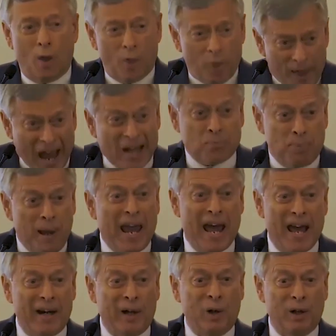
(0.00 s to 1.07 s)
That
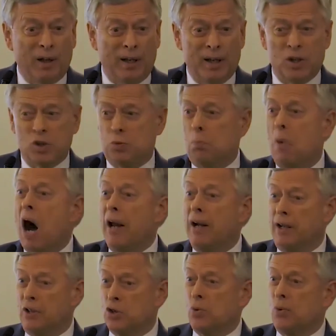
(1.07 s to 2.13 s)
panel is
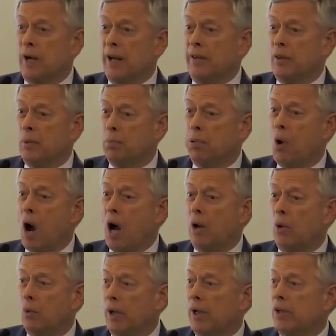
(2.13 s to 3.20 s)
monitoring the
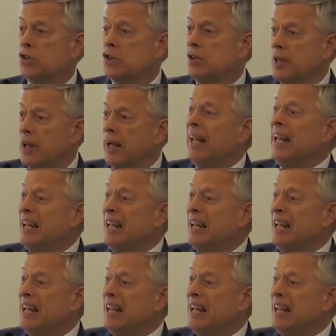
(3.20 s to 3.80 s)
progress that